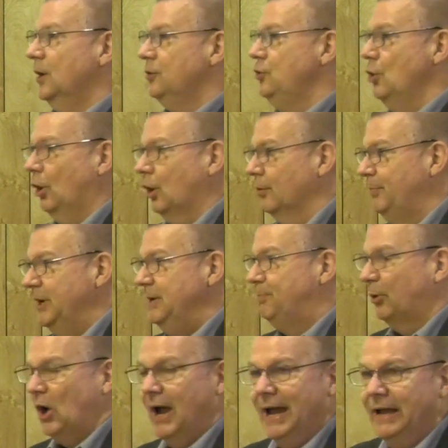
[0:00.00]
you ought to be
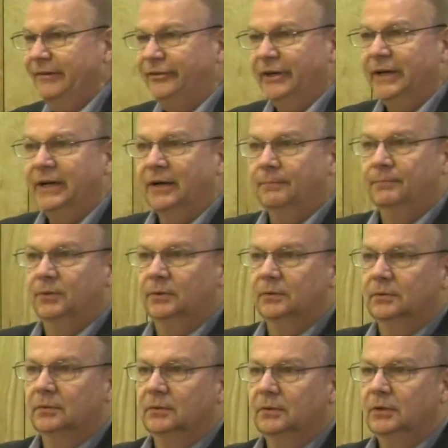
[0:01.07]
praising Him.
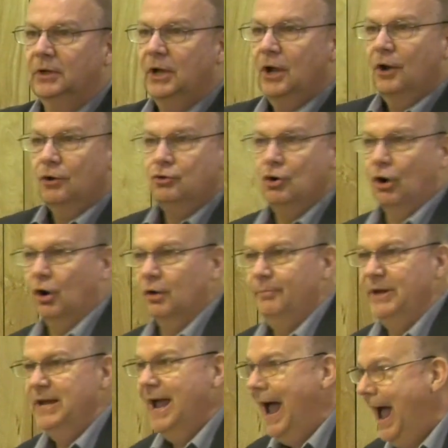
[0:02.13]
You ought to
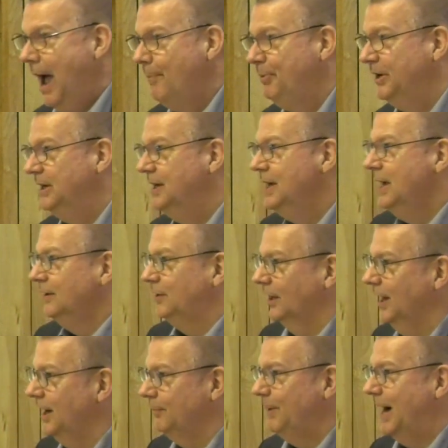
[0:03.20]
be happy. Tell
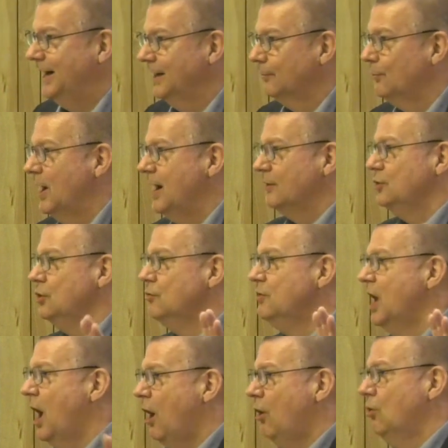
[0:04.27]
everybody around you
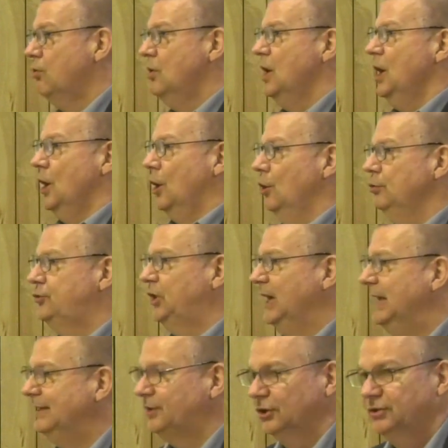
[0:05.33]
know who
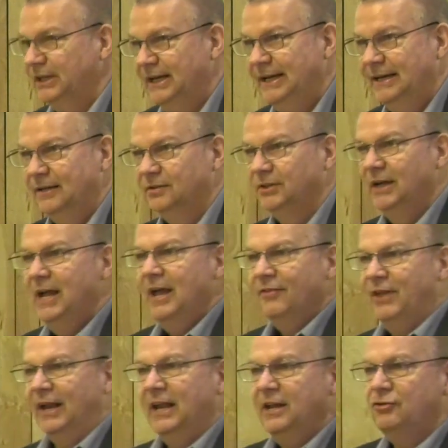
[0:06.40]
Jesus is,
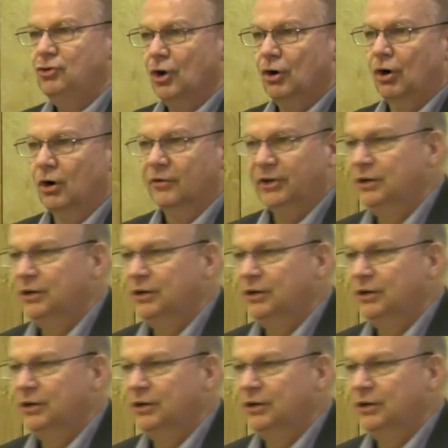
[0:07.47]
that He's yours